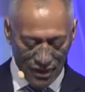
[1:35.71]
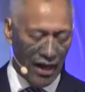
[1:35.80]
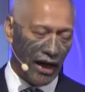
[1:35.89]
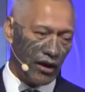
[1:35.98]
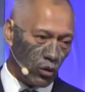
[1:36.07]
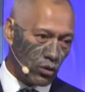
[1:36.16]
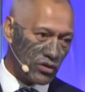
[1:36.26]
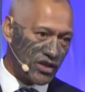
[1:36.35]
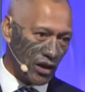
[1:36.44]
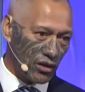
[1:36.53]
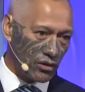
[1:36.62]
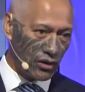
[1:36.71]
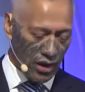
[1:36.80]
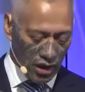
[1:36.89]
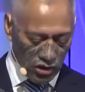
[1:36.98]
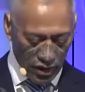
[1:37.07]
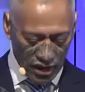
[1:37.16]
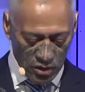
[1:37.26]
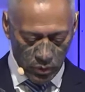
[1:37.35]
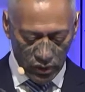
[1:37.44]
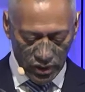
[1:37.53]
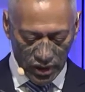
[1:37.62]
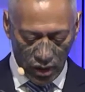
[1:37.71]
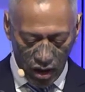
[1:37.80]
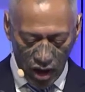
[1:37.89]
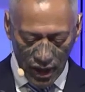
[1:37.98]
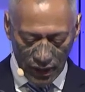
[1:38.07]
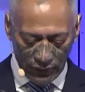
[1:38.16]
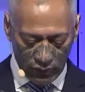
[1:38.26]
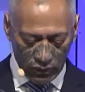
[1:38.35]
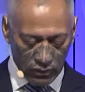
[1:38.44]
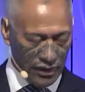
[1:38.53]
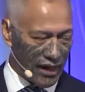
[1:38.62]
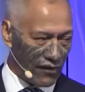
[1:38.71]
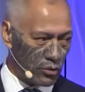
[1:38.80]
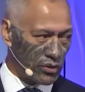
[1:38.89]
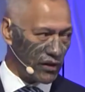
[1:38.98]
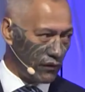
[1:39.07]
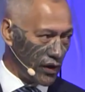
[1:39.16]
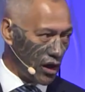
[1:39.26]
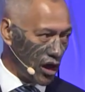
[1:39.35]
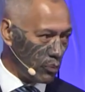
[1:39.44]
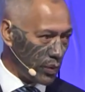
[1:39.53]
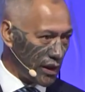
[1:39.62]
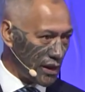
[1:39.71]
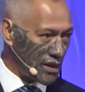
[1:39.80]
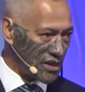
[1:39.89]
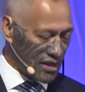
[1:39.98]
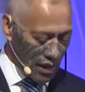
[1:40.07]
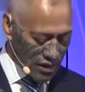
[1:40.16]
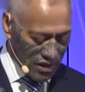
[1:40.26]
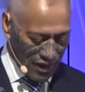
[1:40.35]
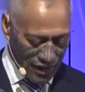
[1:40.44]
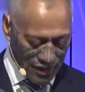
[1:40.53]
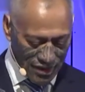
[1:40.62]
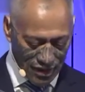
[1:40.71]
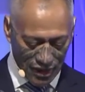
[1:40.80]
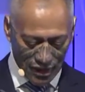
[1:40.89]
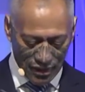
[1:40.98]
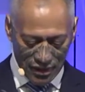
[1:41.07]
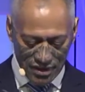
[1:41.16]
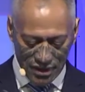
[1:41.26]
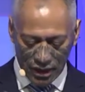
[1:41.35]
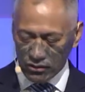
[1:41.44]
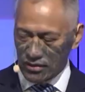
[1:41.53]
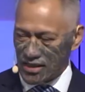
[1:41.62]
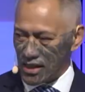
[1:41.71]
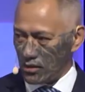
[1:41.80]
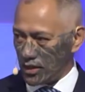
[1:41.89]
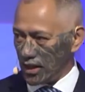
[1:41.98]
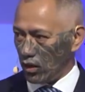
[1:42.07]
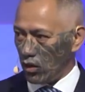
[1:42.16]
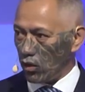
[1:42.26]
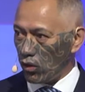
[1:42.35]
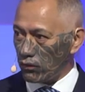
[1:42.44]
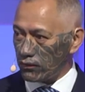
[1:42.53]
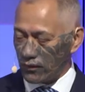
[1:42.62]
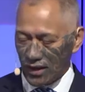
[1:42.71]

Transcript: and also transported high-level government VIPs such as the Secretary of